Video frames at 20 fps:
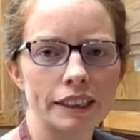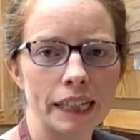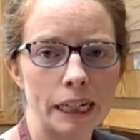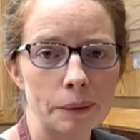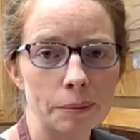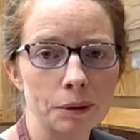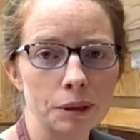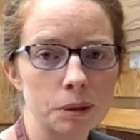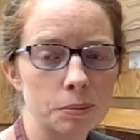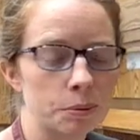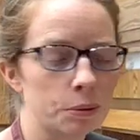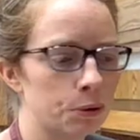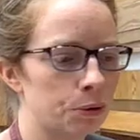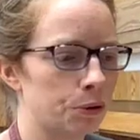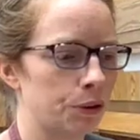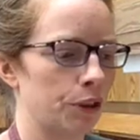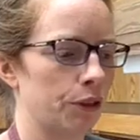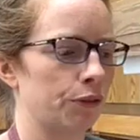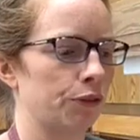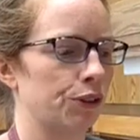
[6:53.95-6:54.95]

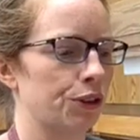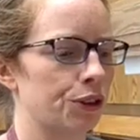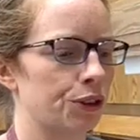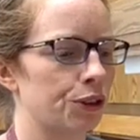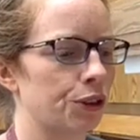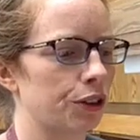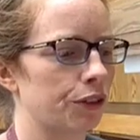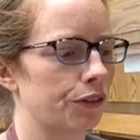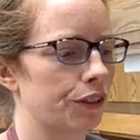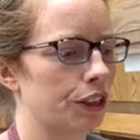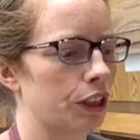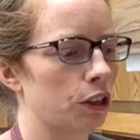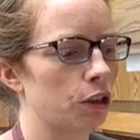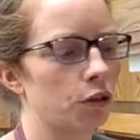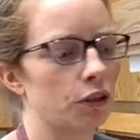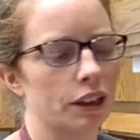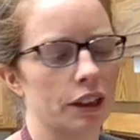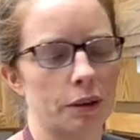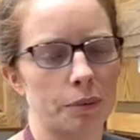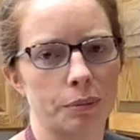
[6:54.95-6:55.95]
tablespoon of reserved
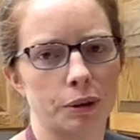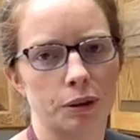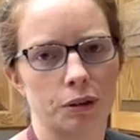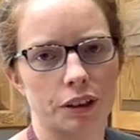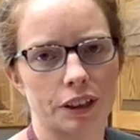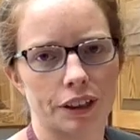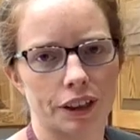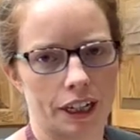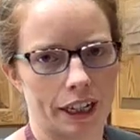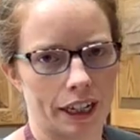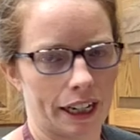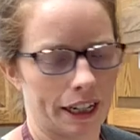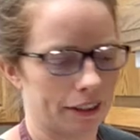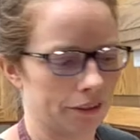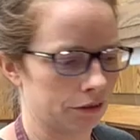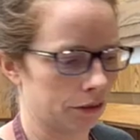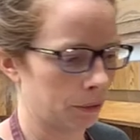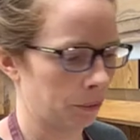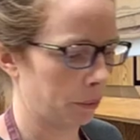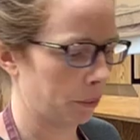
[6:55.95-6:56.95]
coconut milk that I had
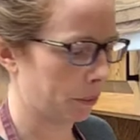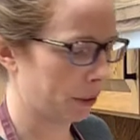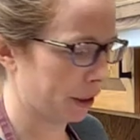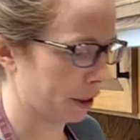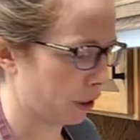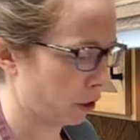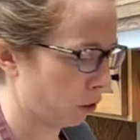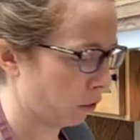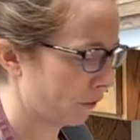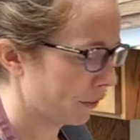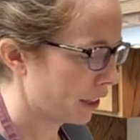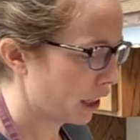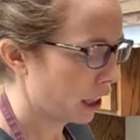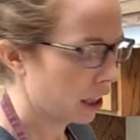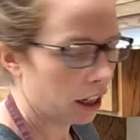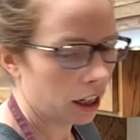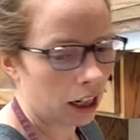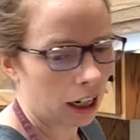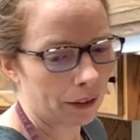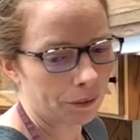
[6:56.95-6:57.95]
from a minute ago,
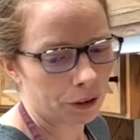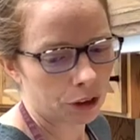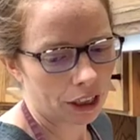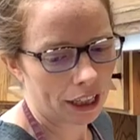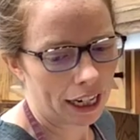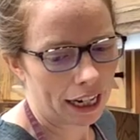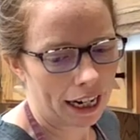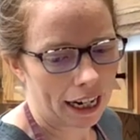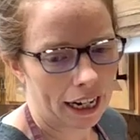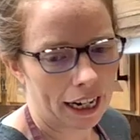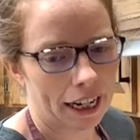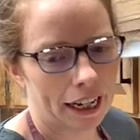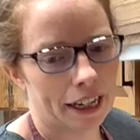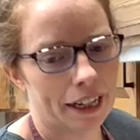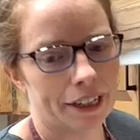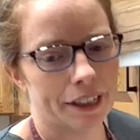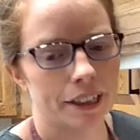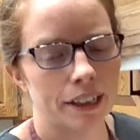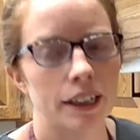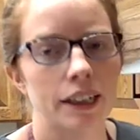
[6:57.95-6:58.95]
I'm going to
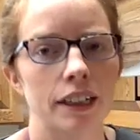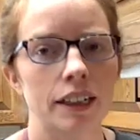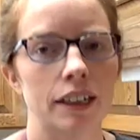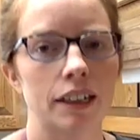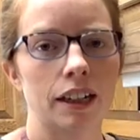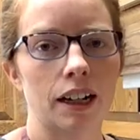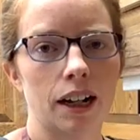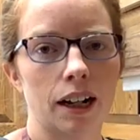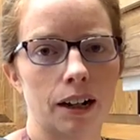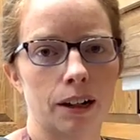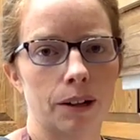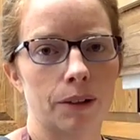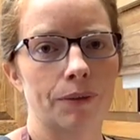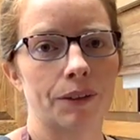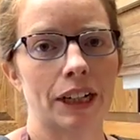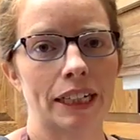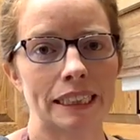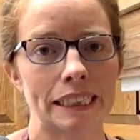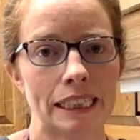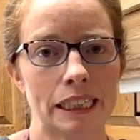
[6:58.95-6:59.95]
add
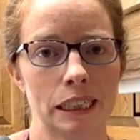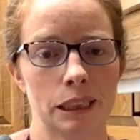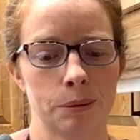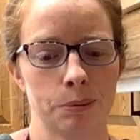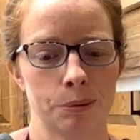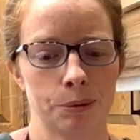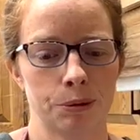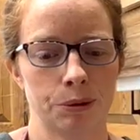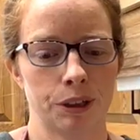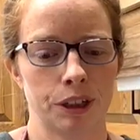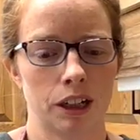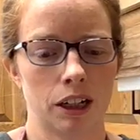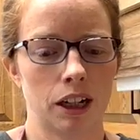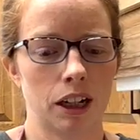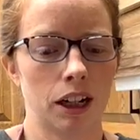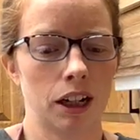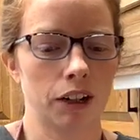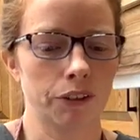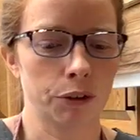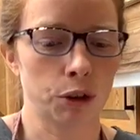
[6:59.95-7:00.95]
a teaspoon
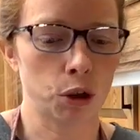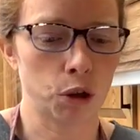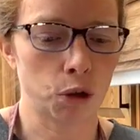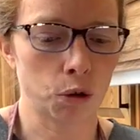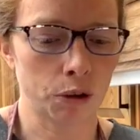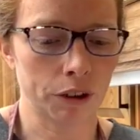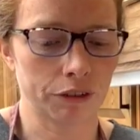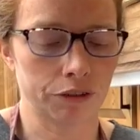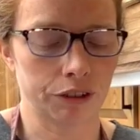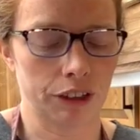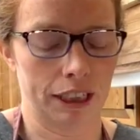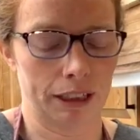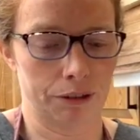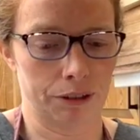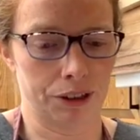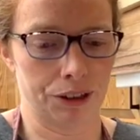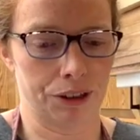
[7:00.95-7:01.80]
of corn flour